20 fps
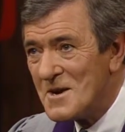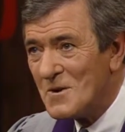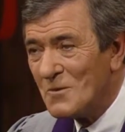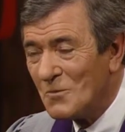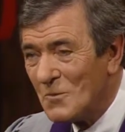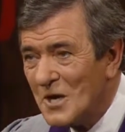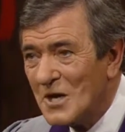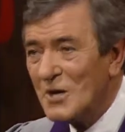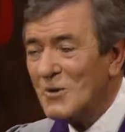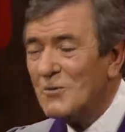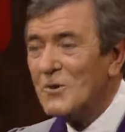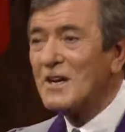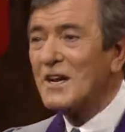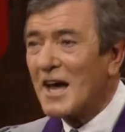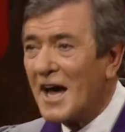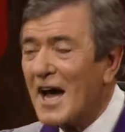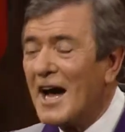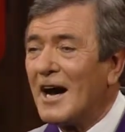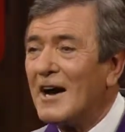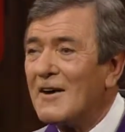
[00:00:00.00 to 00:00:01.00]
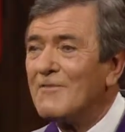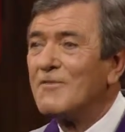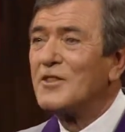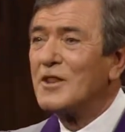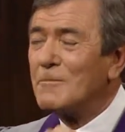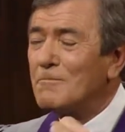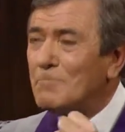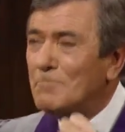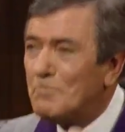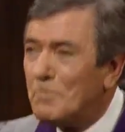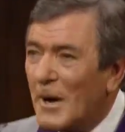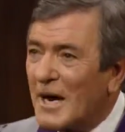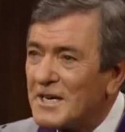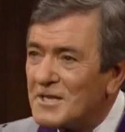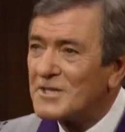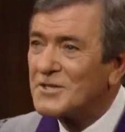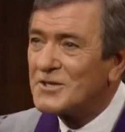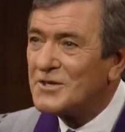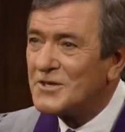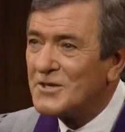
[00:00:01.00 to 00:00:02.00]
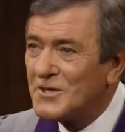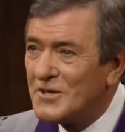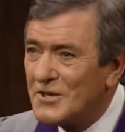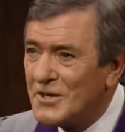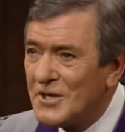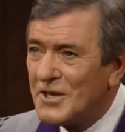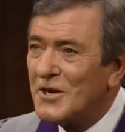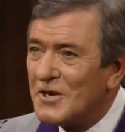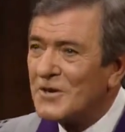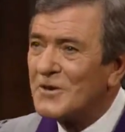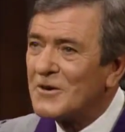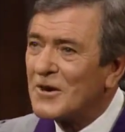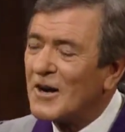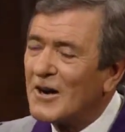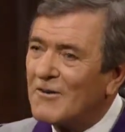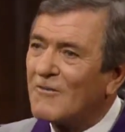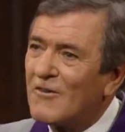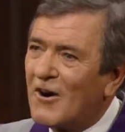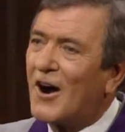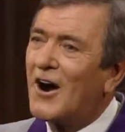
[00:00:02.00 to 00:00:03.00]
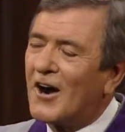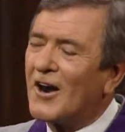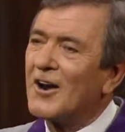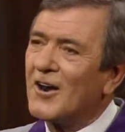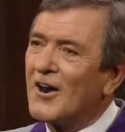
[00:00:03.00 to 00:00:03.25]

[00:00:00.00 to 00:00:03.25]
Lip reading: we would have the best year of our